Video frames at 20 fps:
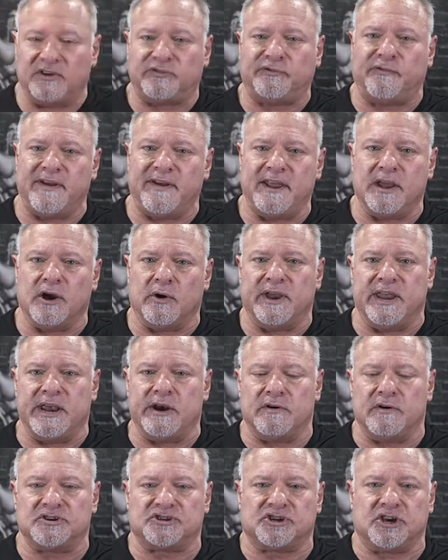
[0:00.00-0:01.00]
This video
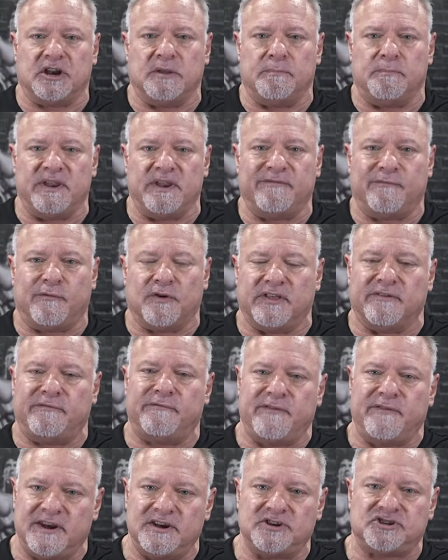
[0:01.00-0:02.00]
here is gonna be for the
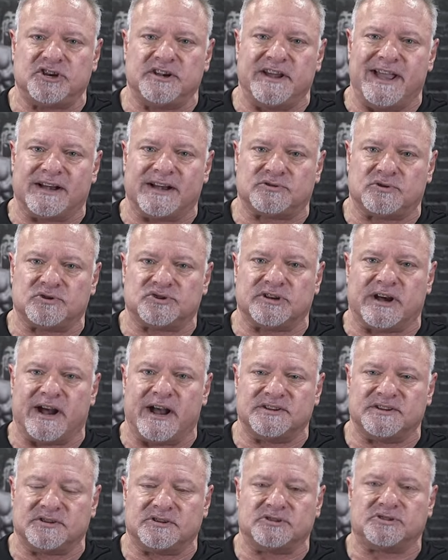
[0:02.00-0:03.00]
finishing
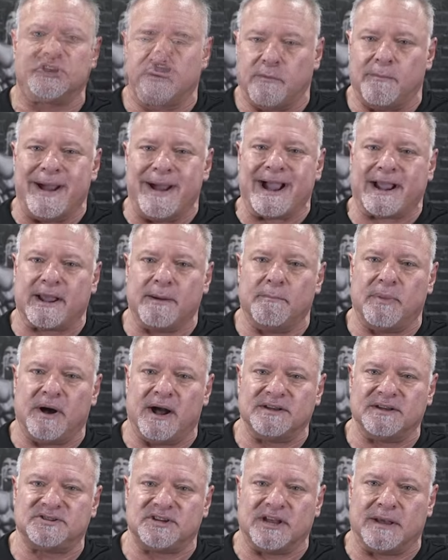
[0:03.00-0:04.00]
exercises for back and
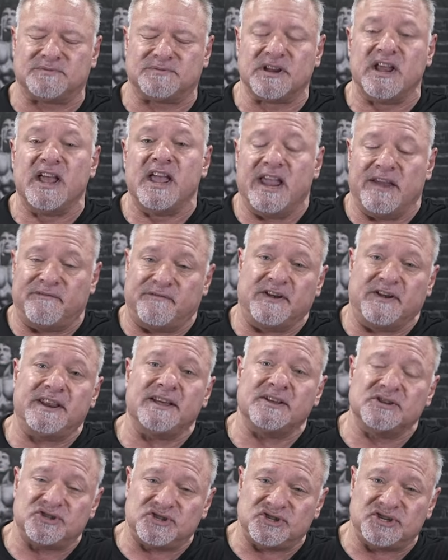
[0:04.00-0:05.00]
biceps. If you
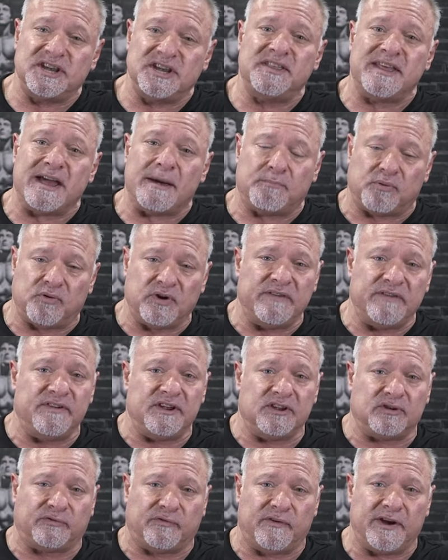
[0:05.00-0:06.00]
didn't see that
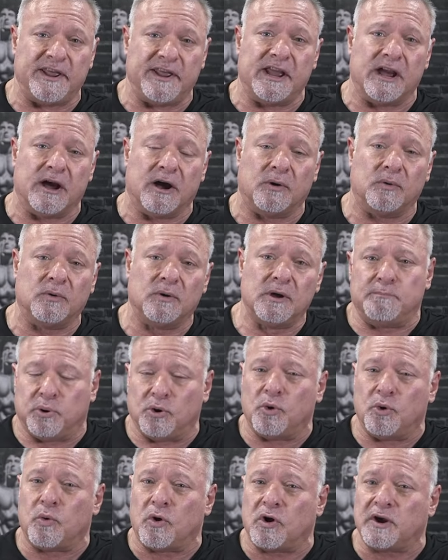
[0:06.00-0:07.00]
previous video,
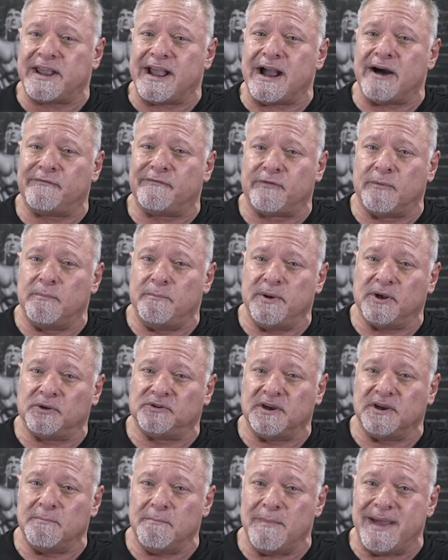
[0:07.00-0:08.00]
pull workout for
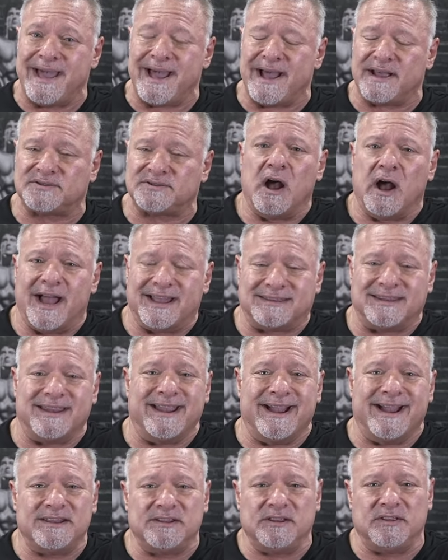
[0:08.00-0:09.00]
building mass, at
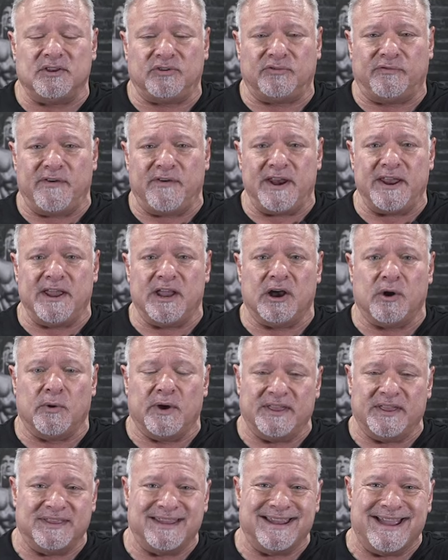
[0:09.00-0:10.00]
the end of this video
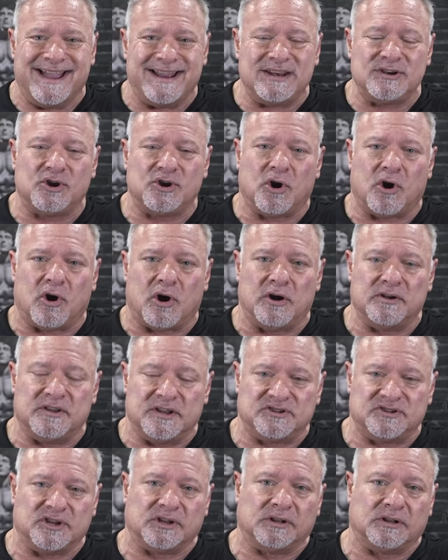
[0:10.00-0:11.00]
in the end card,
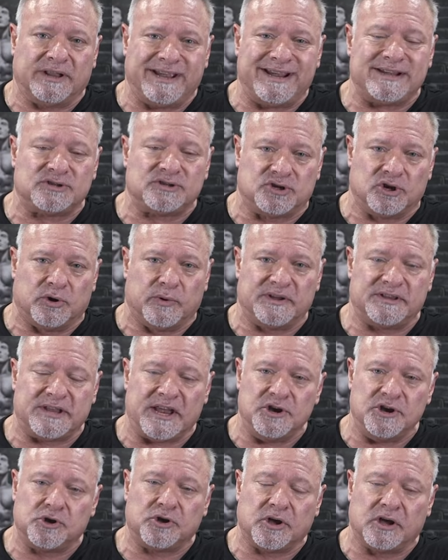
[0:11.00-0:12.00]
there's a link to it
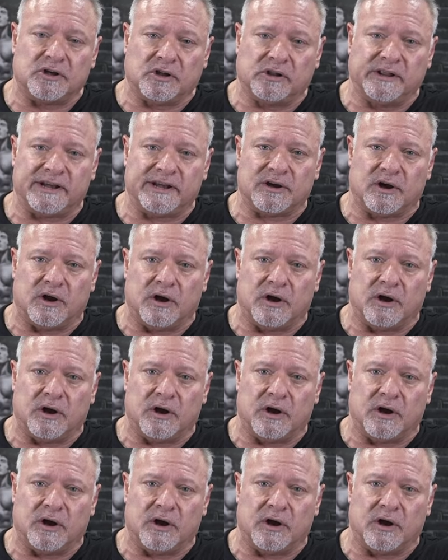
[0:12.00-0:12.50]
that you can click